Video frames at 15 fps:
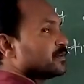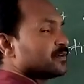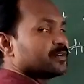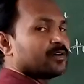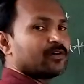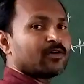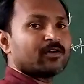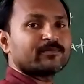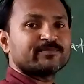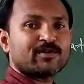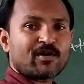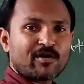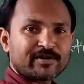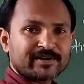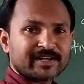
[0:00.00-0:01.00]
of the
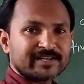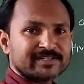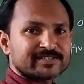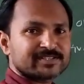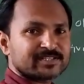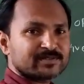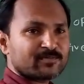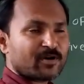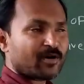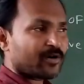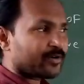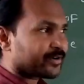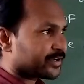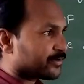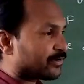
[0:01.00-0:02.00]
organism,
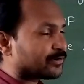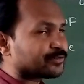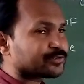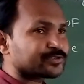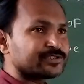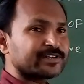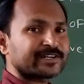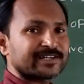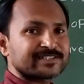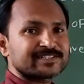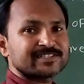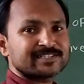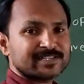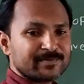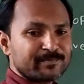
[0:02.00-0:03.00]
or evolutionary
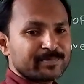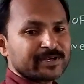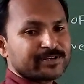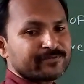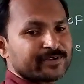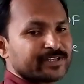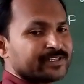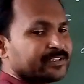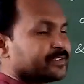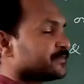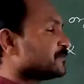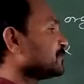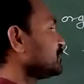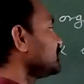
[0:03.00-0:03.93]
relationship between.